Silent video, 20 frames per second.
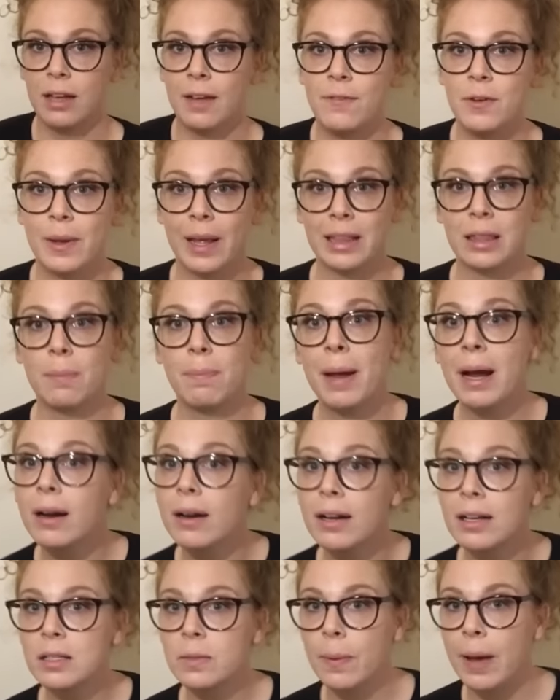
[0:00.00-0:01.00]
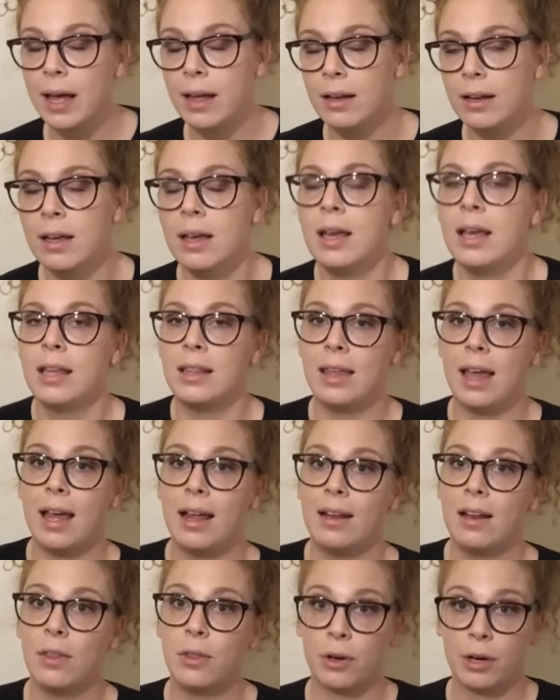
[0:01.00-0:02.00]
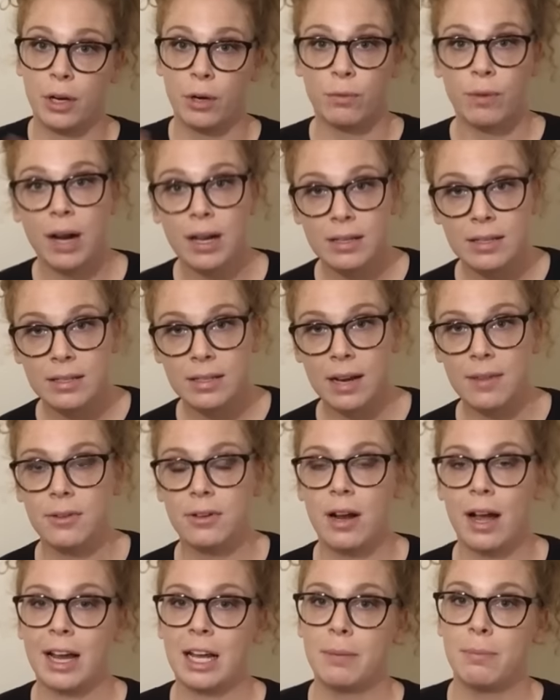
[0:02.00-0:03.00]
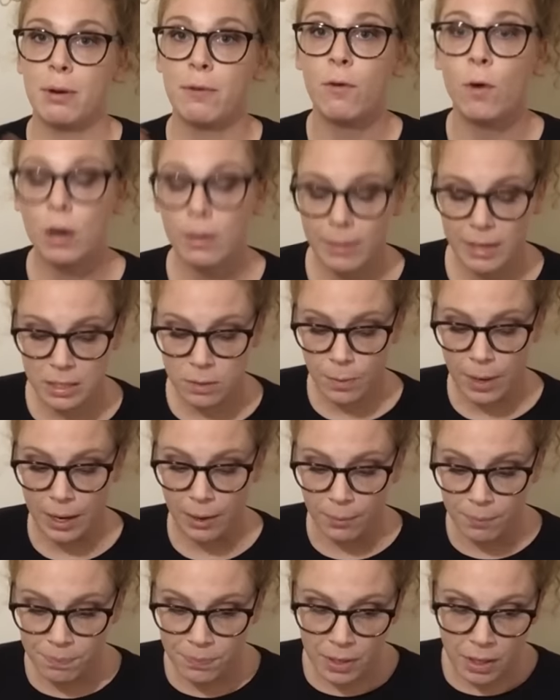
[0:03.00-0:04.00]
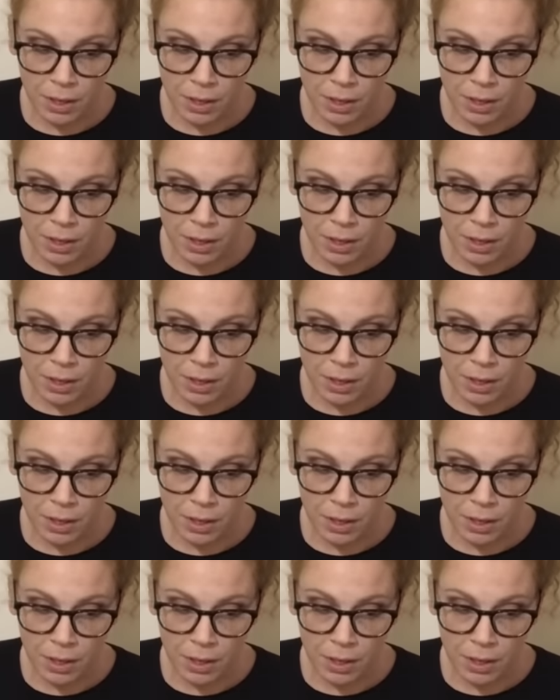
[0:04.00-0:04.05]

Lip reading: If you get the bearings wet, then they're gonna rust and they're not gonna perform as well.